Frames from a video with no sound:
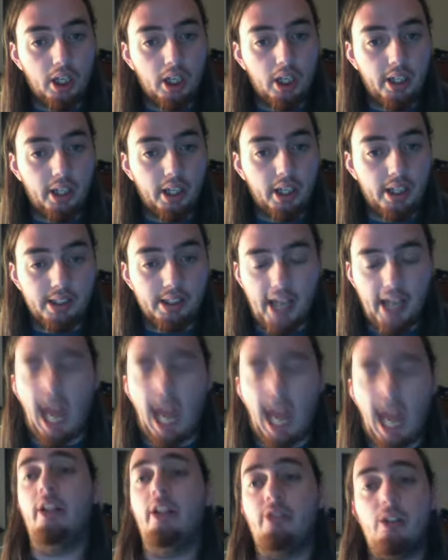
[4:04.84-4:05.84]
yeah, it
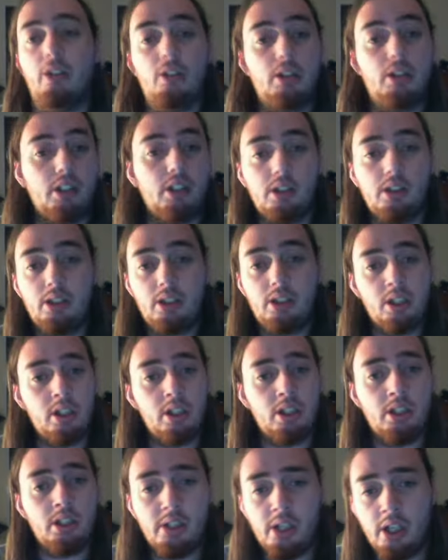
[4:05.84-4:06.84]
annoys,
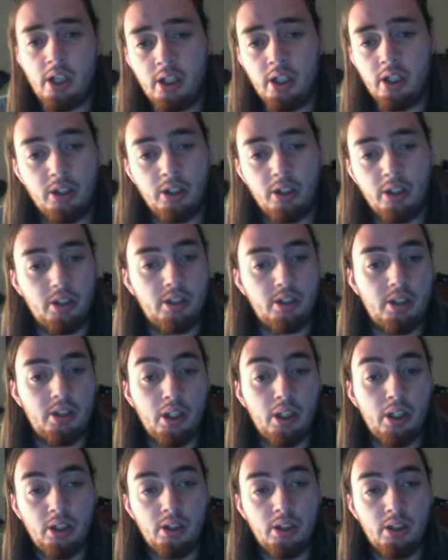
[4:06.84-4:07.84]
annoys
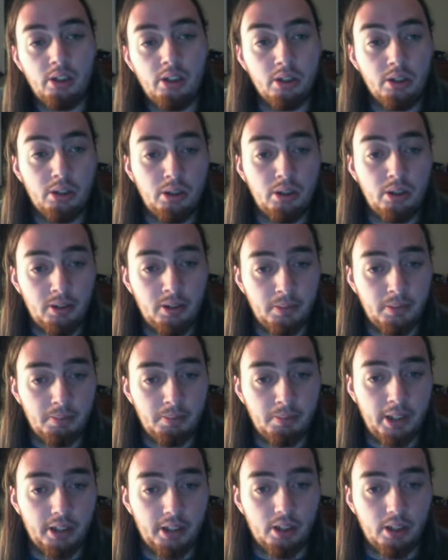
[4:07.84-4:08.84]

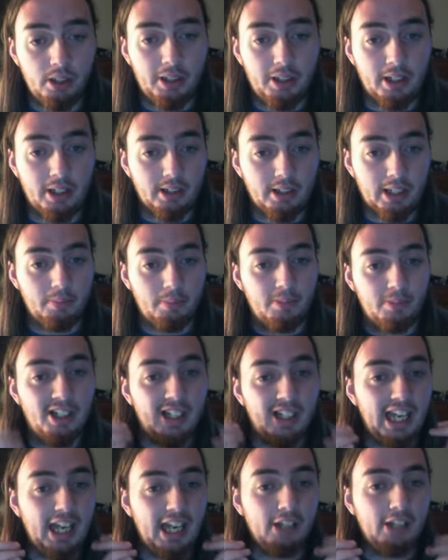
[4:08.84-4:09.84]
me too because I'm
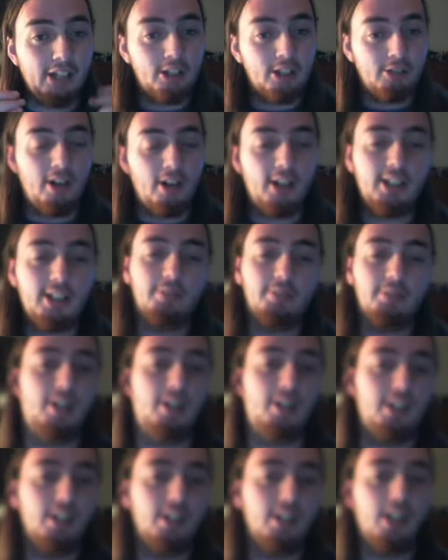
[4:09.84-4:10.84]
actually watching
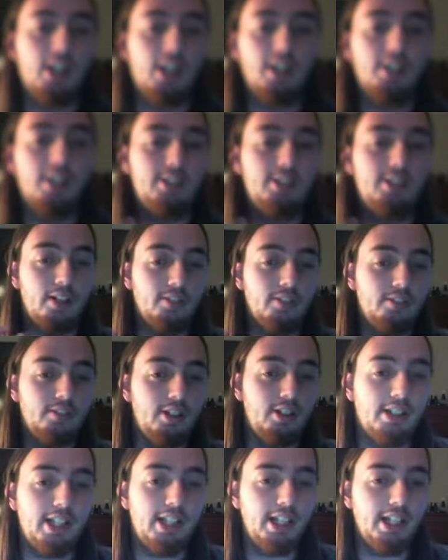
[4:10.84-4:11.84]
myself talk